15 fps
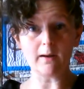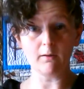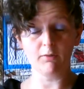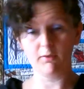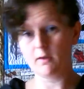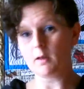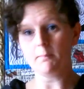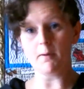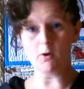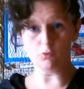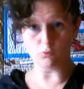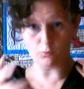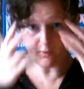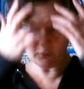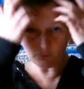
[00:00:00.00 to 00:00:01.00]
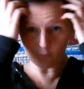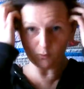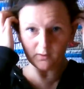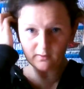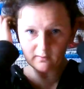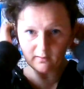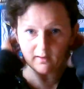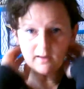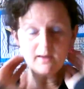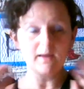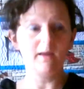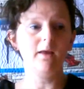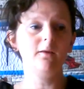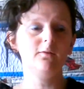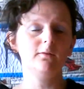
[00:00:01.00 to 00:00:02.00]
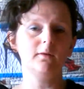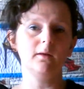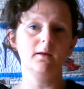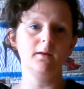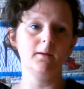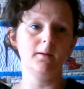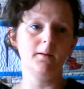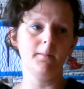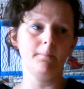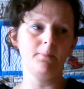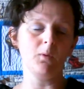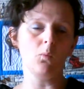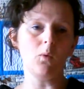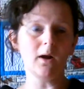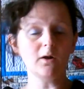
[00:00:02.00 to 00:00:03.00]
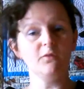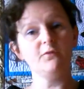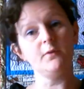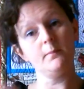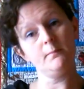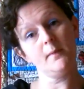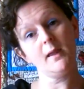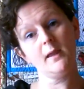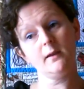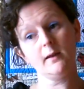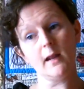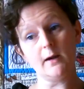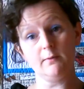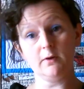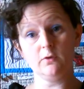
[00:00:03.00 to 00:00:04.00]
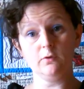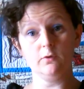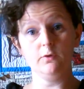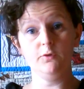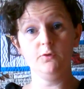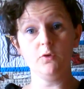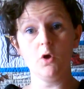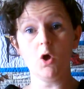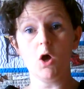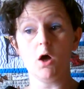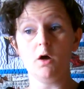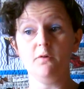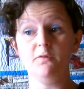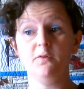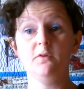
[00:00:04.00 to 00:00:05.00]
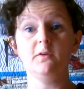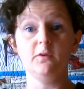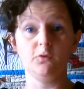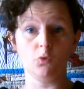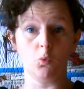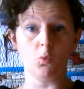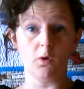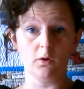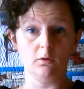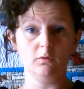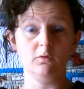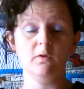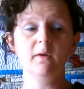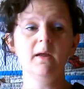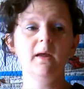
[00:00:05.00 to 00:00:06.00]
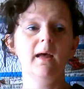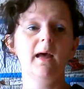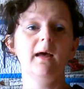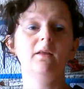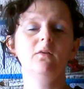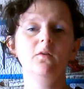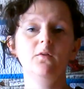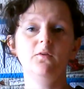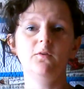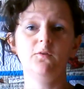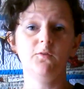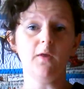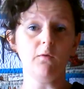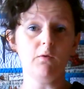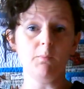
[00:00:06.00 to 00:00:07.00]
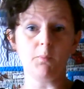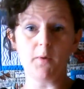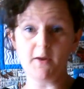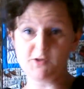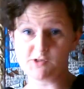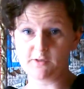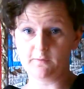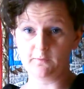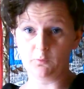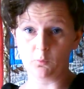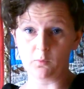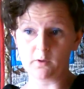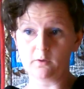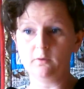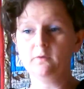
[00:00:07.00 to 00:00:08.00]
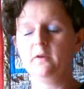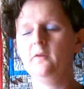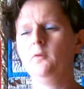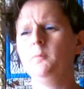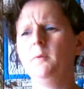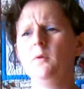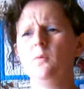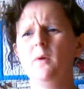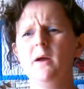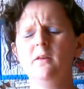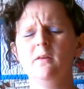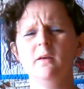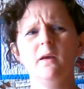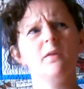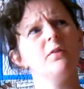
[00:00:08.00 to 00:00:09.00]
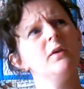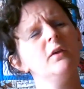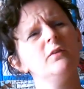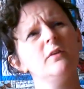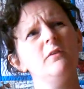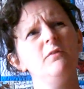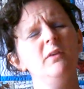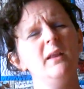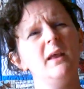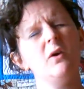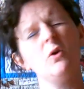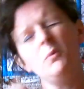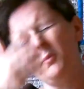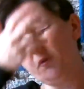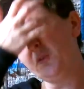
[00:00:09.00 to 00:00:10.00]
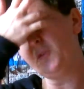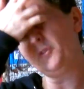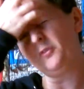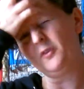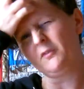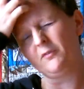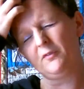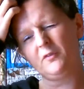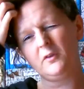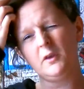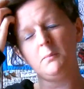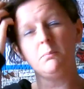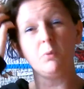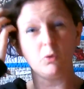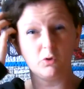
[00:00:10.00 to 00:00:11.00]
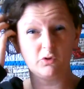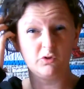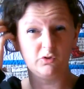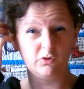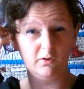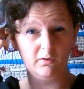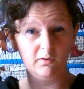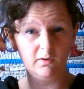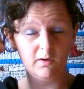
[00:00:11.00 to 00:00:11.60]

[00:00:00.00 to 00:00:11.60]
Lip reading: anything about Rincewind, he is one of the main characters of the Discworld, and this is Terry Pratchett's world. He's been writing, I think, something like almost 50 books